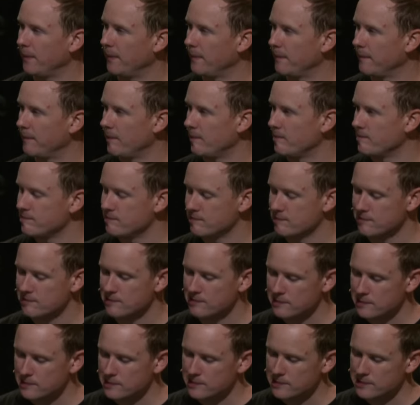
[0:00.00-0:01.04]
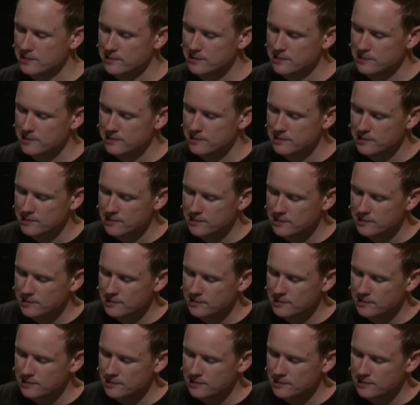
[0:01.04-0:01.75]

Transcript: No one is speaking in this clip.